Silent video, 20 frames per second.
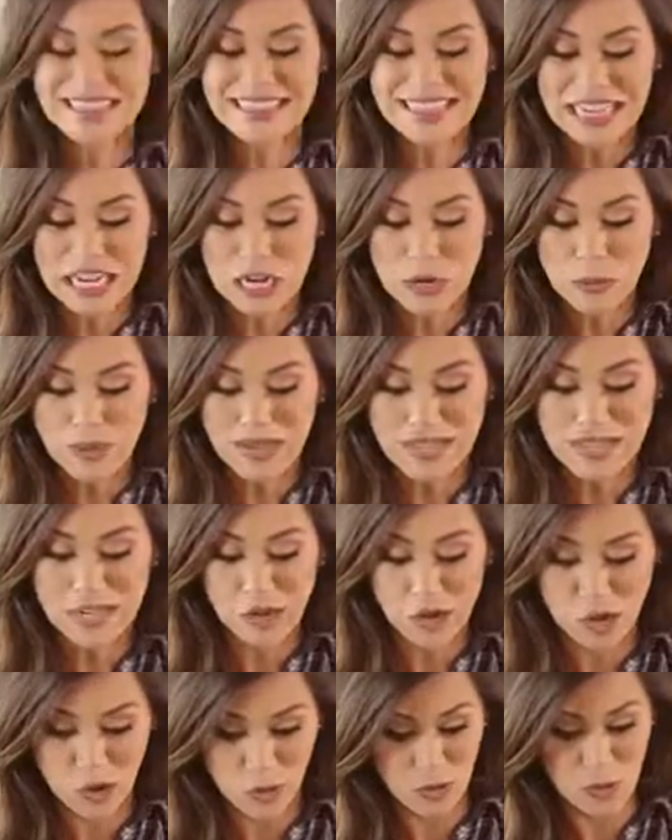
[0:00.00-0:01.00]
liquid
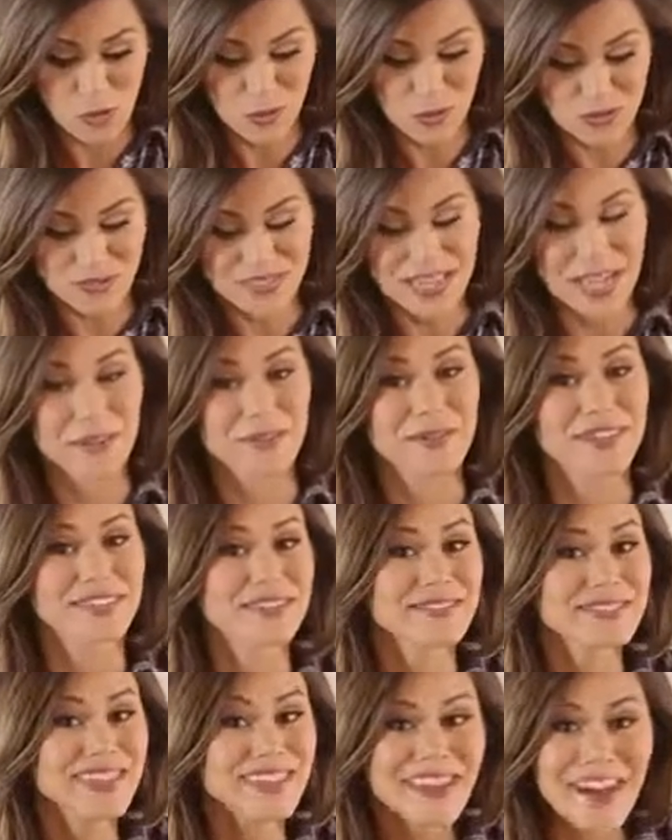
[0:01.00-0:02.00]
gold. Now we
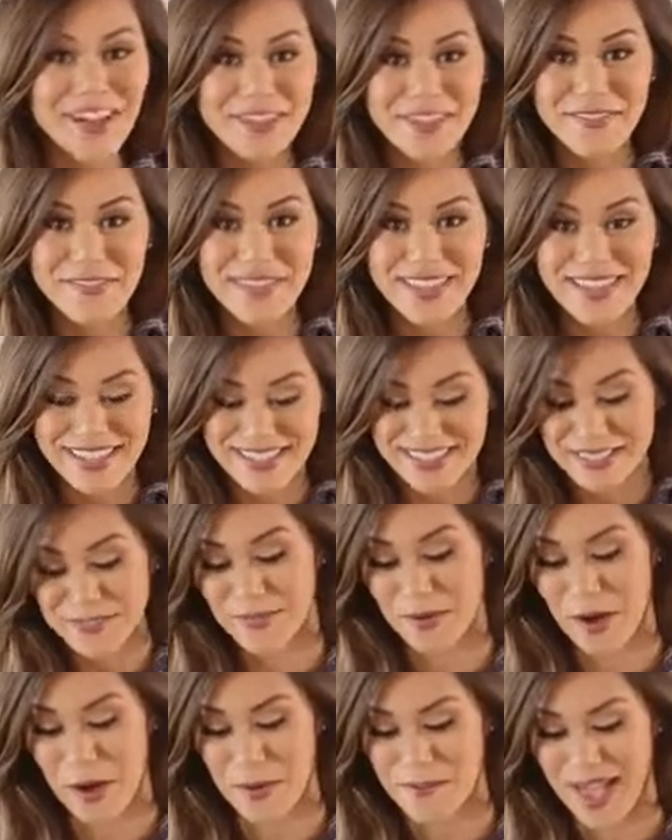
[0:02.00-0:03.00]
don't need all of this
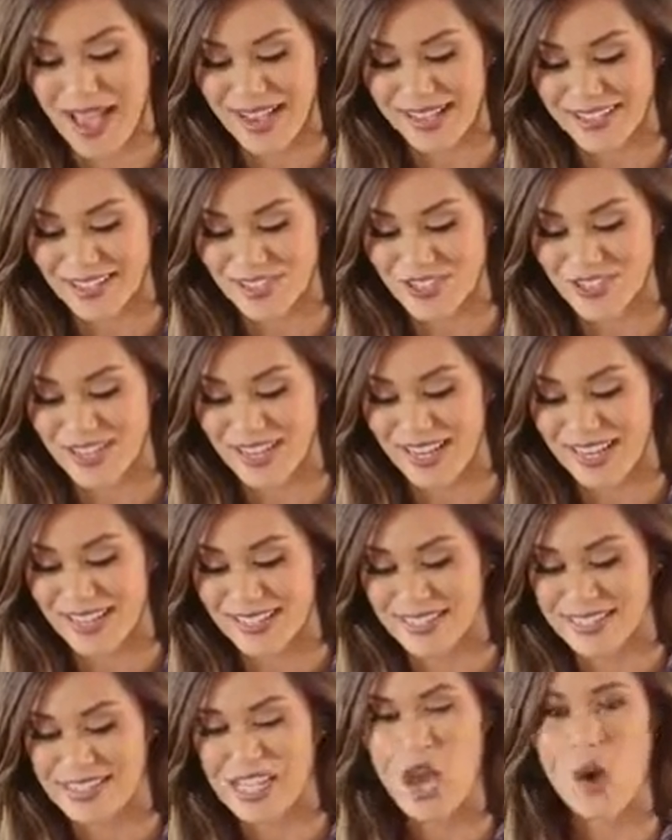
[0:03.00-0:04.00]
for our mac and
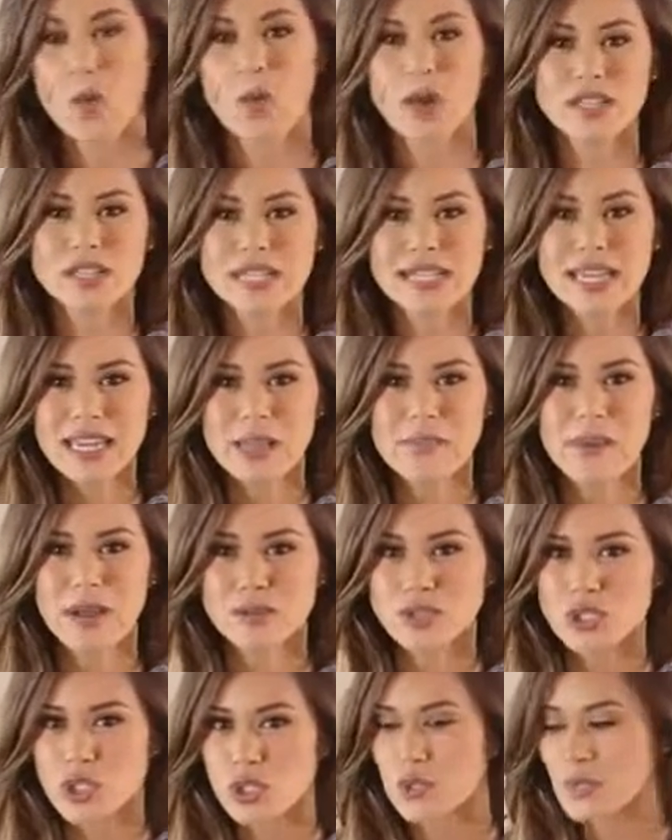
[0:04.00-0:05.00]
cheese. We only need
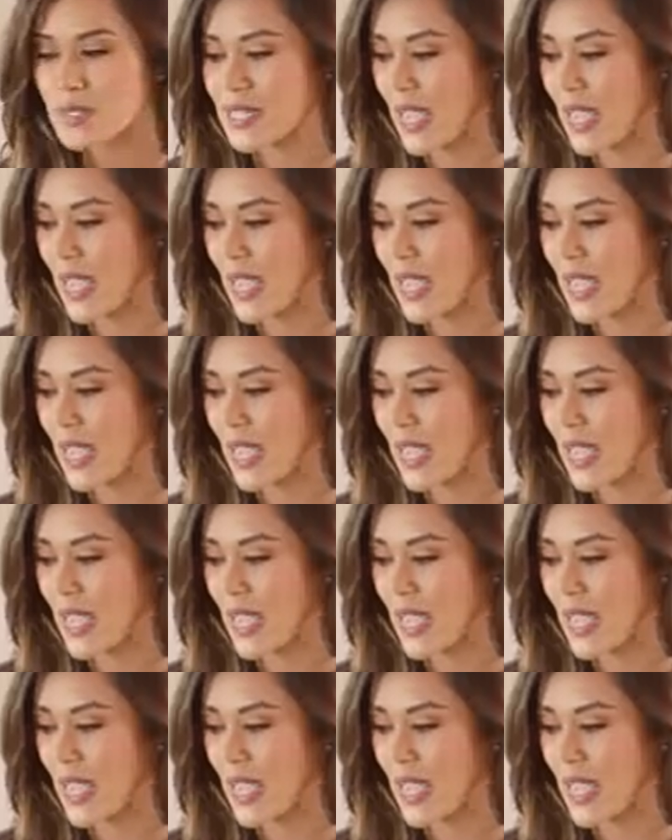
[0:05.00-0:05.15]
about 2